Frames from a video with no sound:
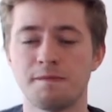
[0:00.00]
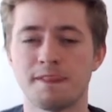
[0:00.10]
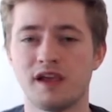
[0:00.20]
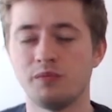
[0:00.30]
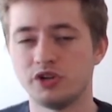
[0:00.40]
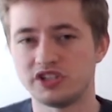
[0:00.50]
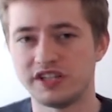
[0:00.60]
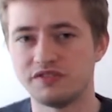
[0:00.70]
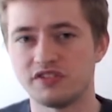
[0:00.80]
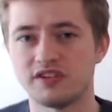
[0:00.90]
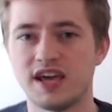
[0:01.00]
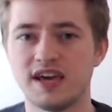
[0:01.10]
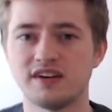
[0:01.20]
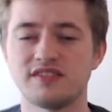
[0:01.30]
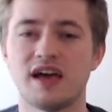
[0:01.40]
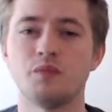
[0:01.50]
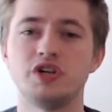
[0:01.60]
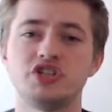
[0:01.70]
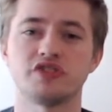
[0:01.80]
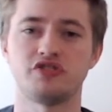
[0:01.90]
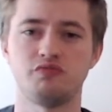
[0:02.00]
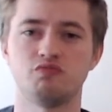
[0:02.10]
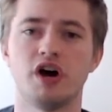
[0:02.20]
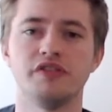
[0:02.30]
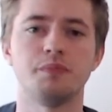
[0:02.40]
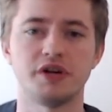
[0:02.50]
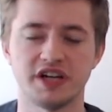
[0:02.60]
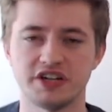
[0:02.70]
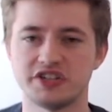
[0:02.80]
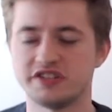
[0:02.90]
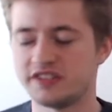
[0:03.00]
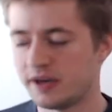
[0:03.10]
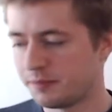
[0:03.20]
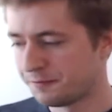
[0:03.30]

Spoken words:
which gives us an X, and we just run the prediction step.